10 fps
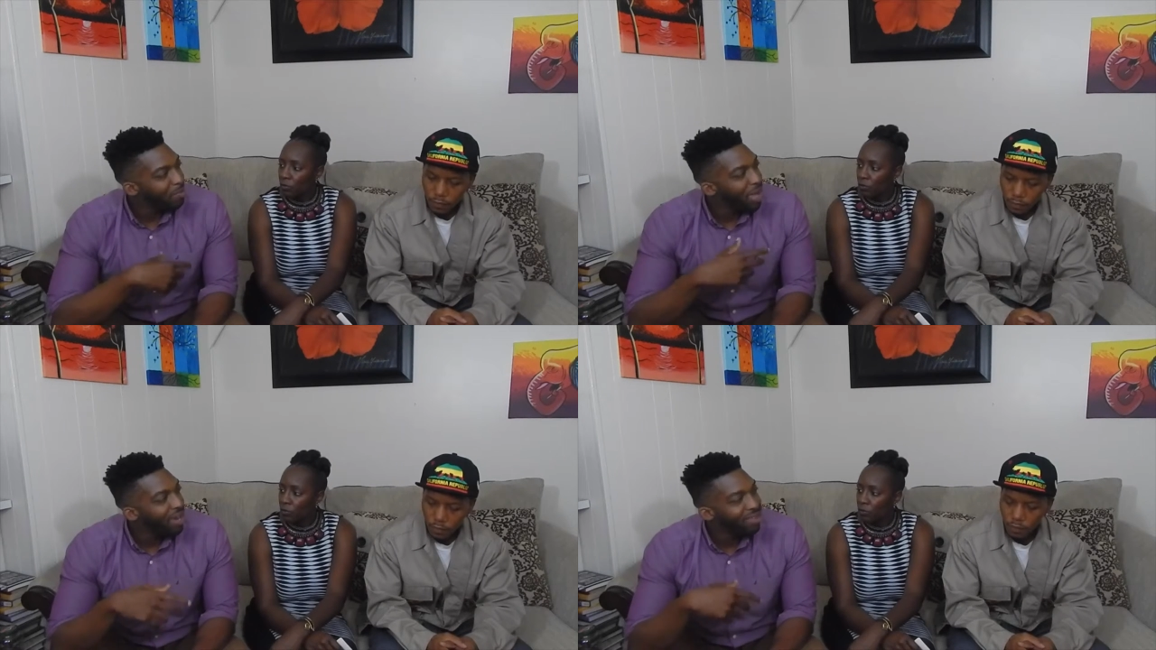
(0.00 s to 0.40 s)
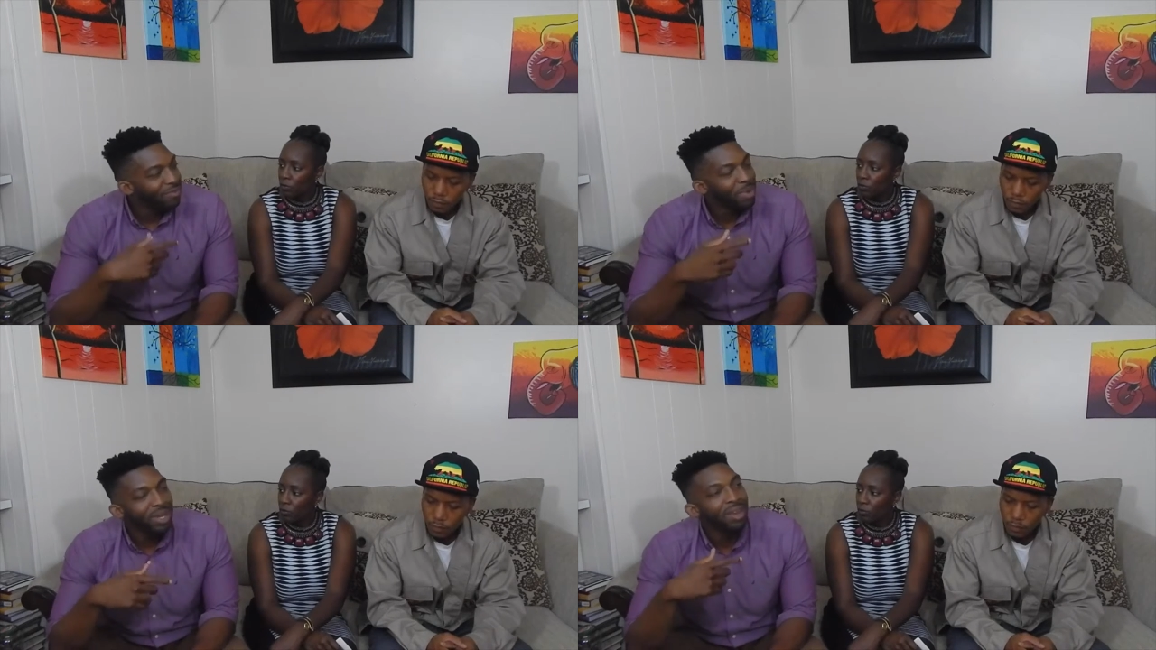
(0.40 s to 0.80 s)
Speaker 1: Their bodies
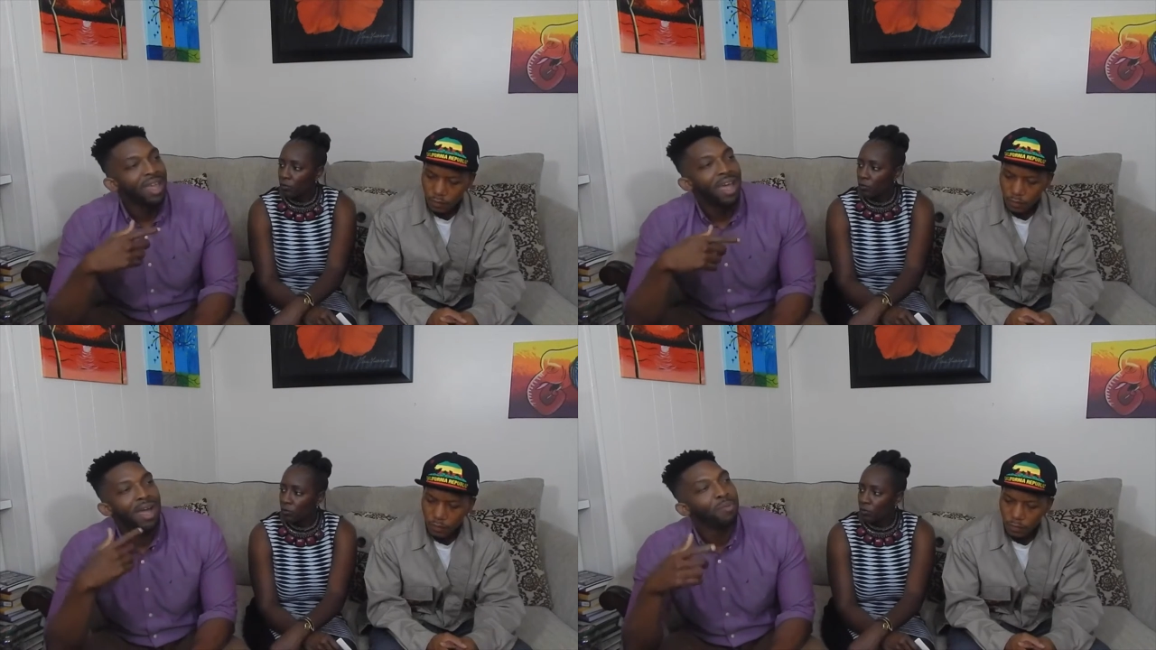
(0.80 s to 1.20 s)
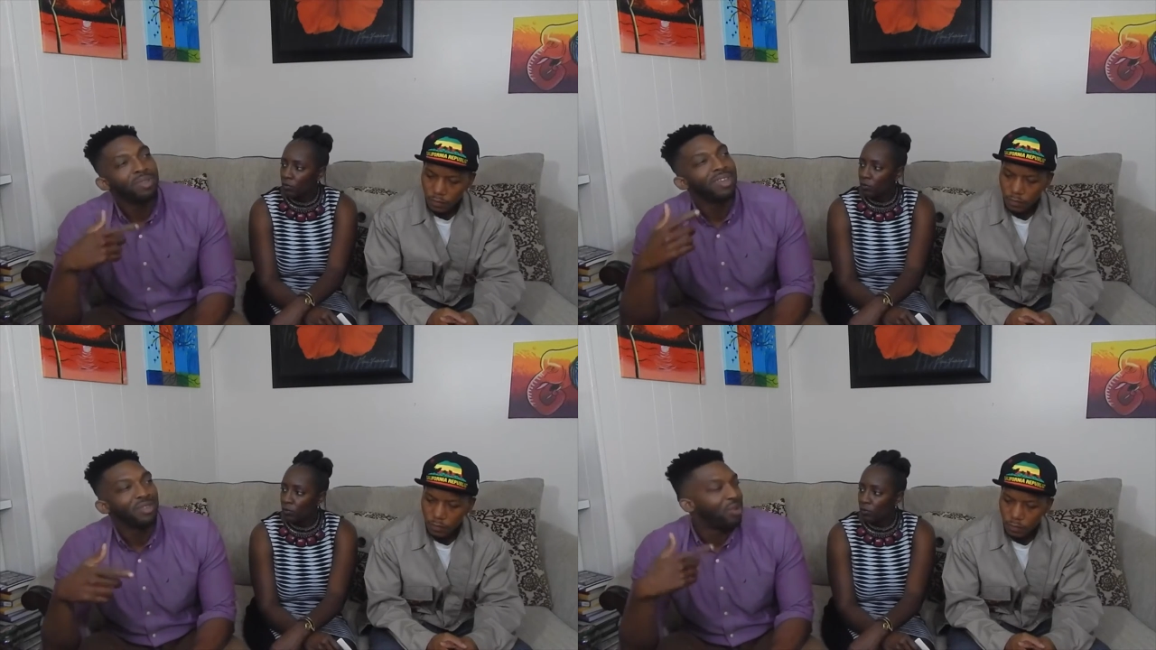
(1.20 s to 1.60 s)
have been
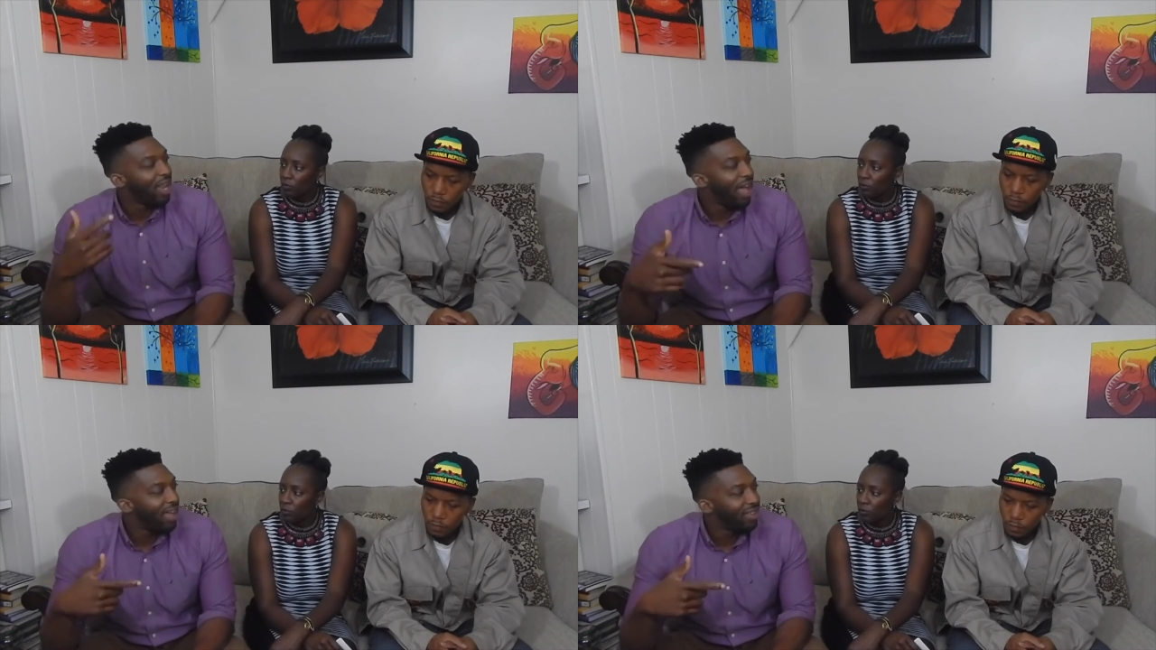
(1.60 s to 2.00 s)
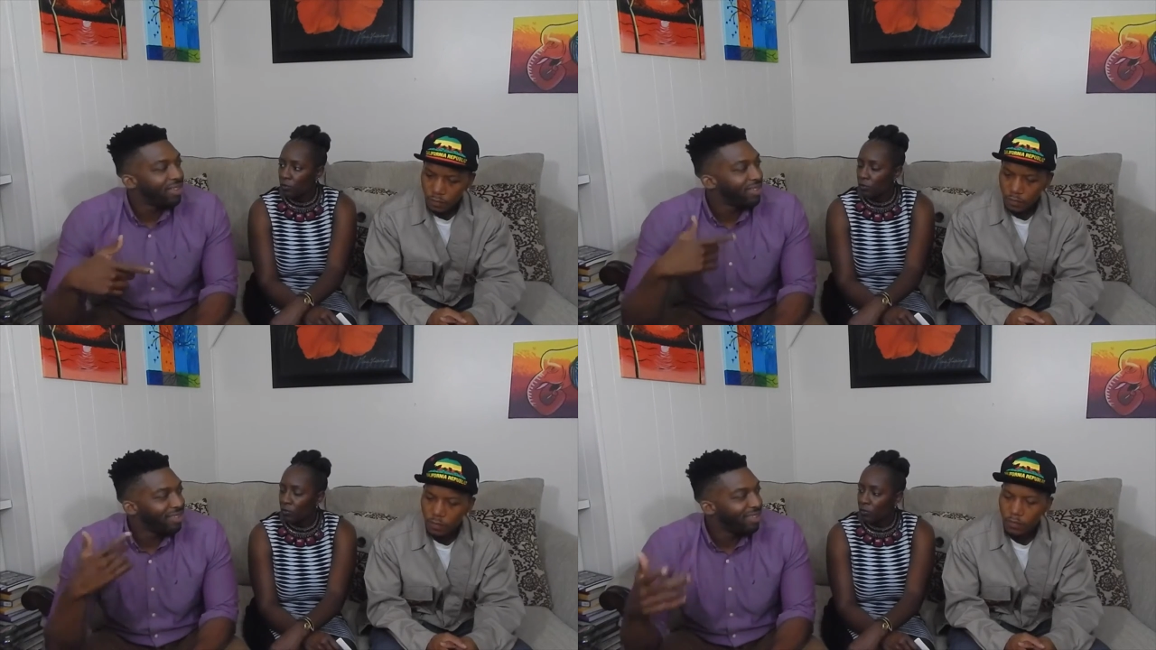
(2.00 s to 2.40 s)

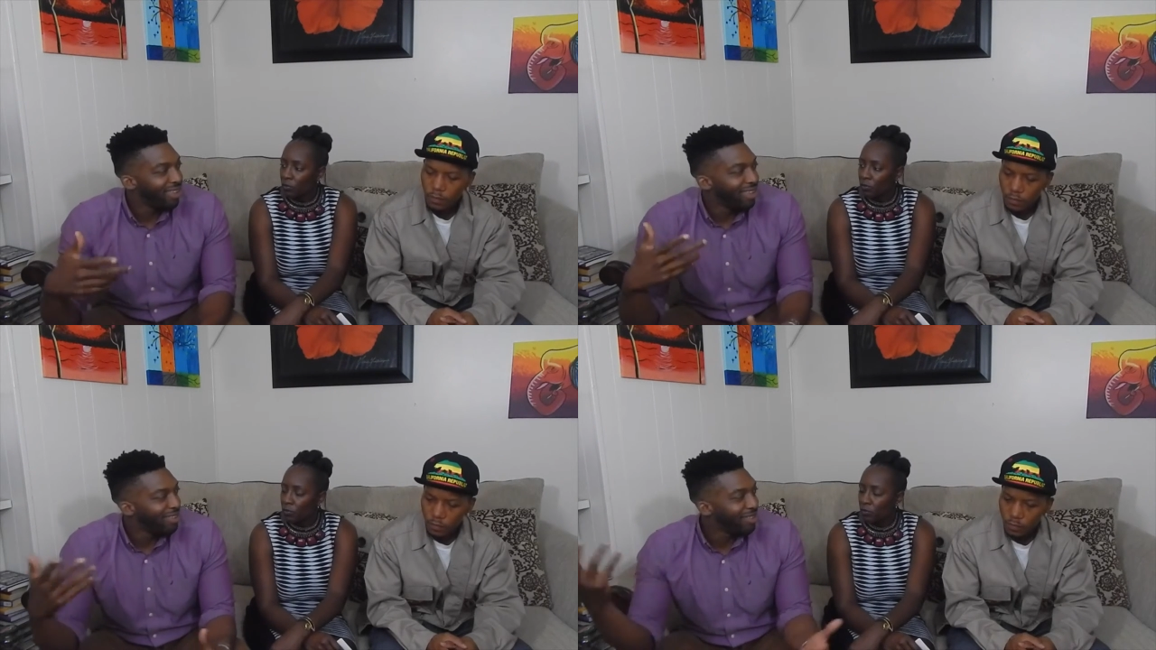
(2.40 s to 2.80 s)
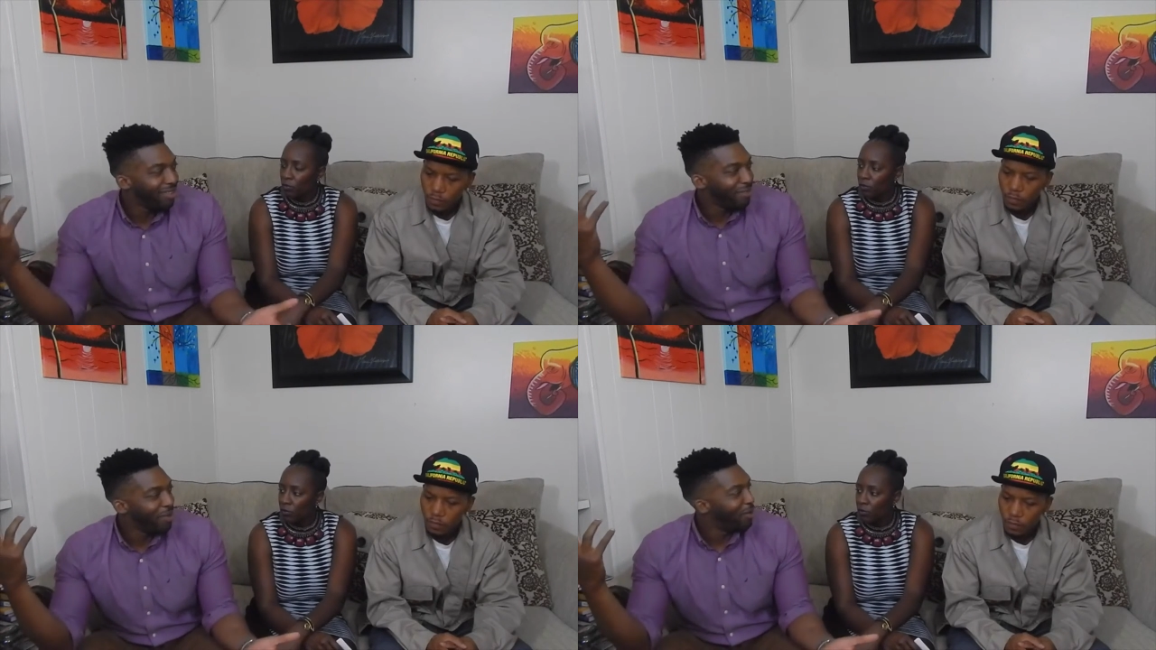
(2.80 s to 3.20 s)
hypersexualized
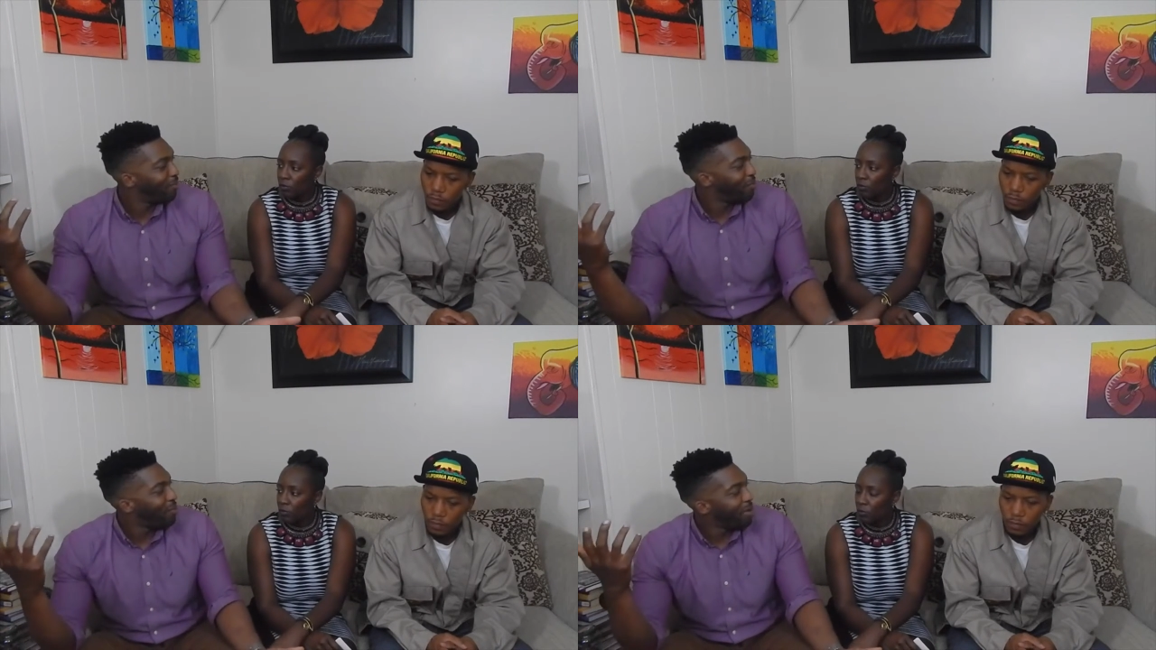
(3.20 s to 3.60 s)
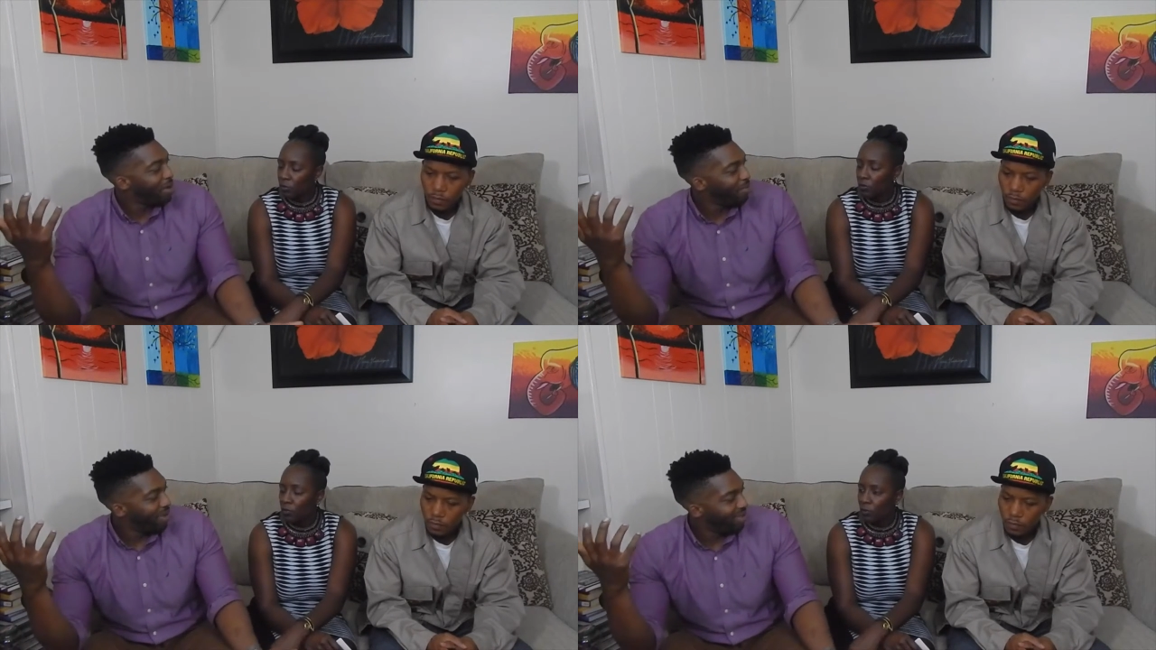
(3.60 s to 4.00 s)
since you know
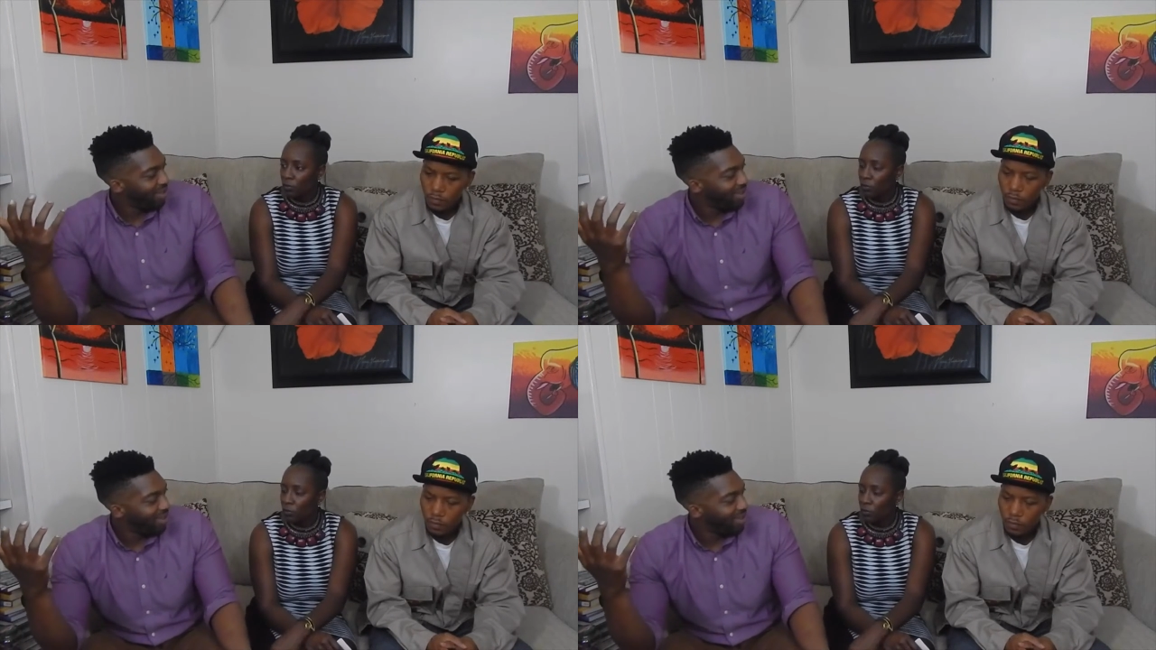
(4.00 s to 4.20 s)
200 plus